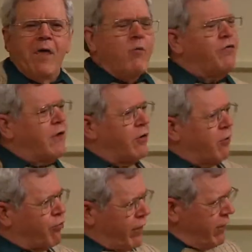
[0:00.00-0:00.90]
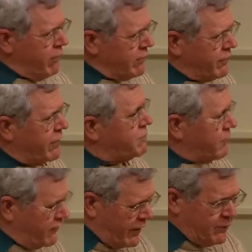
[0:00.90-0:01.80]
We said a little prayer.
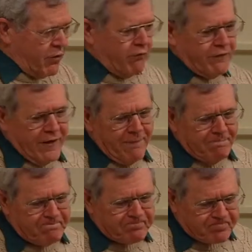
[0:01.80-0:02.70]
They seemed to go for that.